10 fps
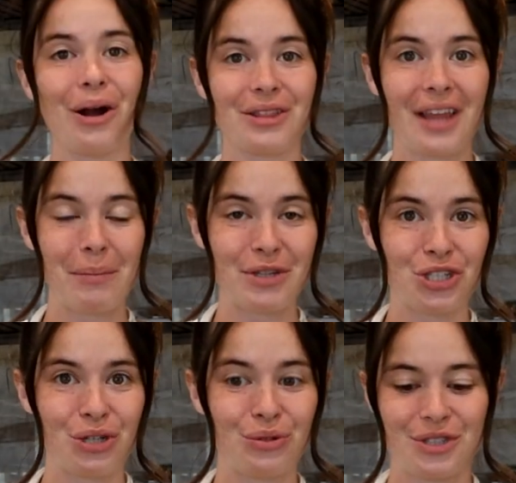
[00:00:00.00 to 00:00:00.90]
our lemon
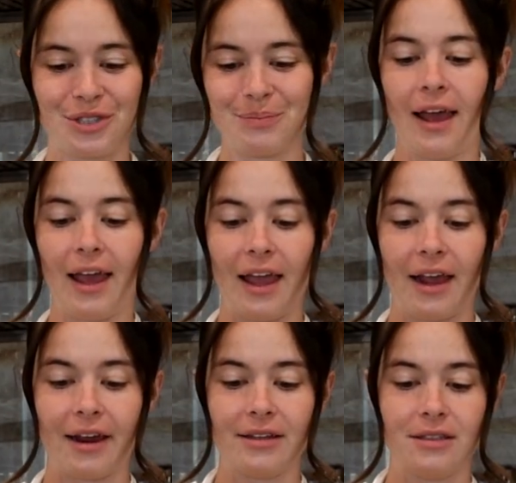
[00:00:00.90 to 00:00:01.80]
juice,
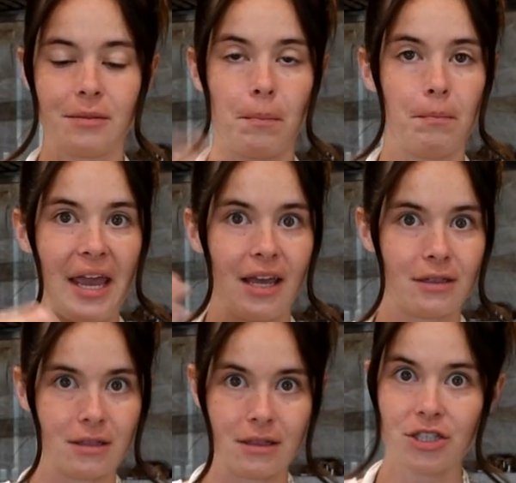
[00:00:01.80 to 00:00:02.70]
and make
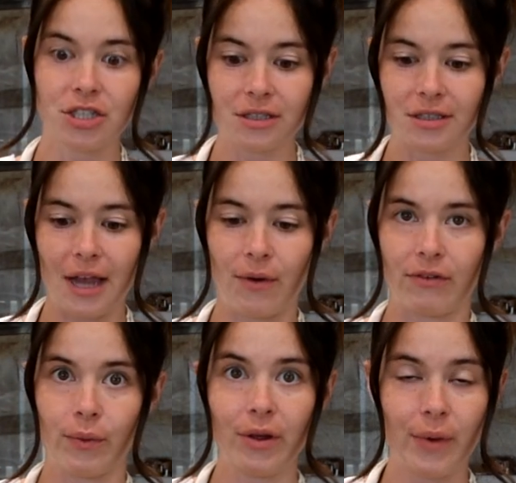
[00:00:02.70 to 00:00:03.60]
it delicious
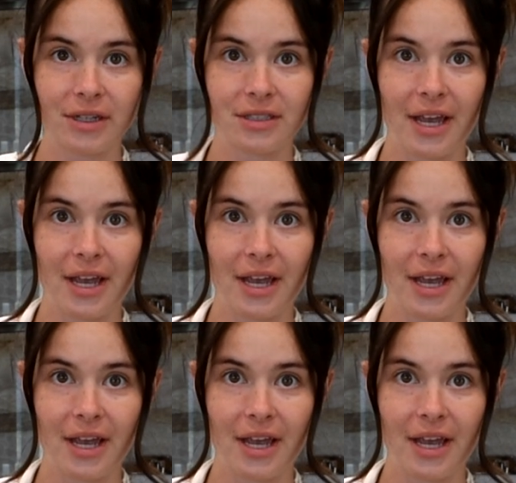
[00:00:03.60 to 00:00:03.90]
however we want to